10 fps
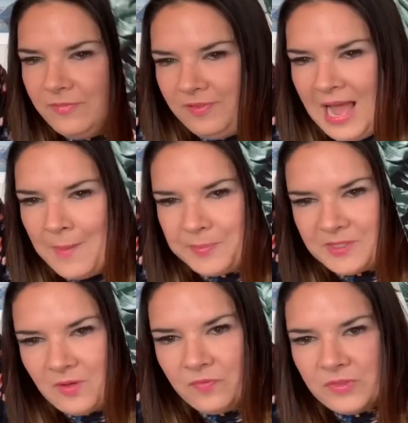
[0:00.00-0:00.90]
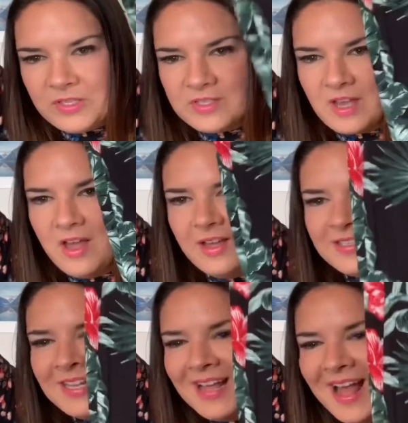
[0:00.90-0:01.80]
Flaps on the
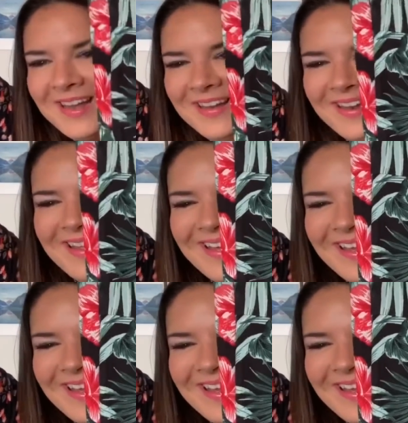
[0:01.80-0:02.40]
skirt, and